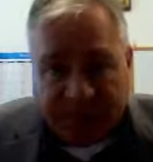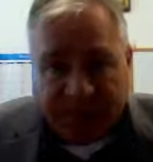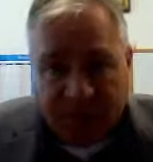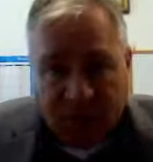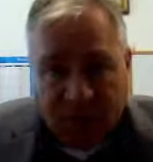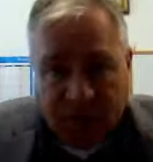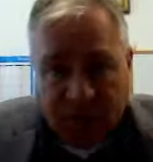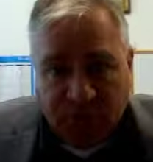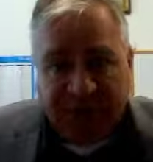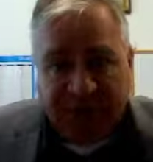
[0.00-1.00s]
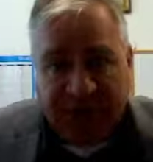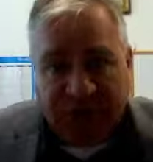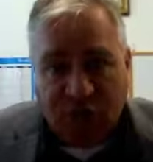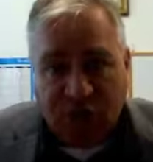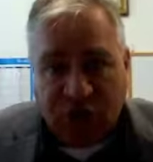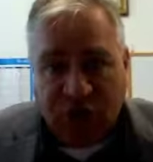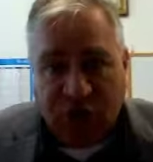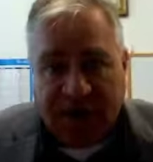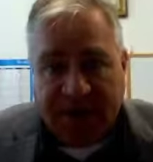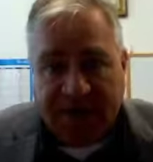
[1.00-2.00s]
So surface level, we're
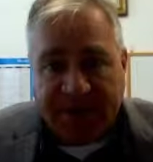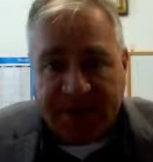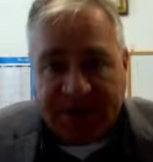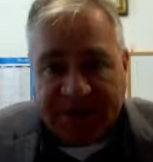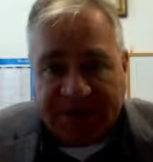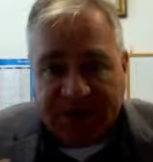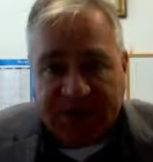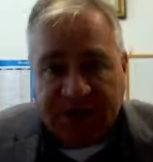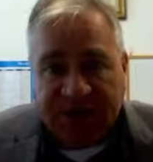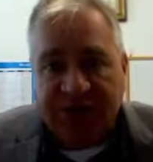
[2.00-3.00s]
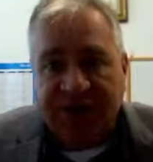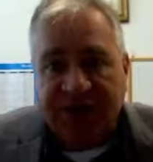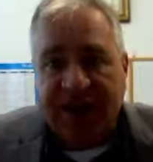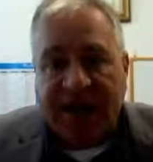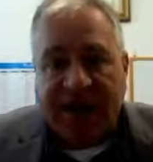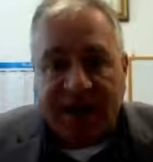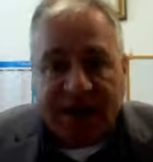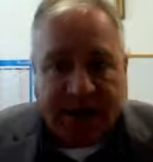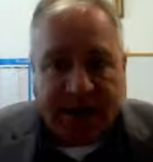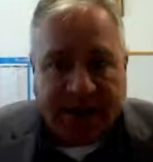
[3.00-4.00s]
talking about things that you see with the naked
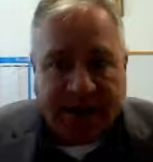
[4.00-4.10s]
eye.